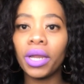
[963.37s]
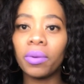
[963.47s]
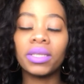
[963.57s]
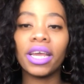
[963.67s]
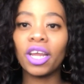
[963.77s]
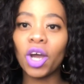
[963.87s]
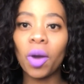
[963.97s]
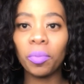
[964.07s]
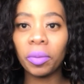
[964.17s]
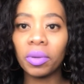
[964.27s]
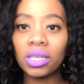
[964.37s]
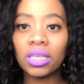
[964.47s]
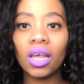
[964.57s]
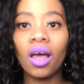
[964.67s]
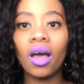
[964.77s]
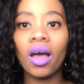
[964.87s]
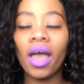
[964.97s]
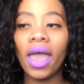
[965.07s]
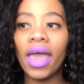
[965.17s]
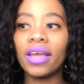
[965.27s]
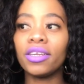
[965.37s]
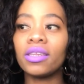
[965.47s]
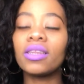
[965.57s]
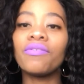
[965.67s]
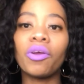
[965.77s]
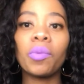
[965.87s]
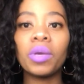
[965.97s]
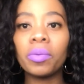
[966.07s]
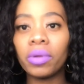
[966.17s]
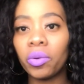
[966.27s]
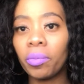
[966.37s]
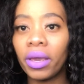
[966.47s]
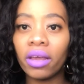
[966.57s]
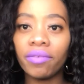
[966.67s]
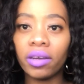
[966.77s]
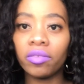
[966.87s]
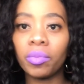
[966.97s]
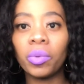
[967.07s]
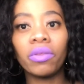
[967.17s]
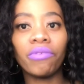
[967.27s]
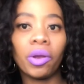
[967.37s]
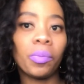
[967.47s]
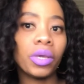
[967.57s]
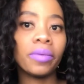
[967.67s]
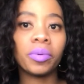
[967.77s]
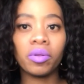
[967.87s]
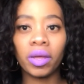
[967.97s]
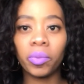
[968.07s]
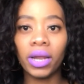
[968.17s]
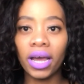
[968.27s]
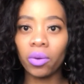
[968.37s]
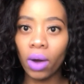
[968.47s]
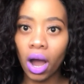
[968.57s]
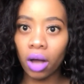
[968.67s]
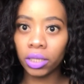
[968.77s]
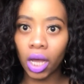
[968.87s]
I was getting compliments, and the very people that were making fun of me were the very people that were like, "Wow,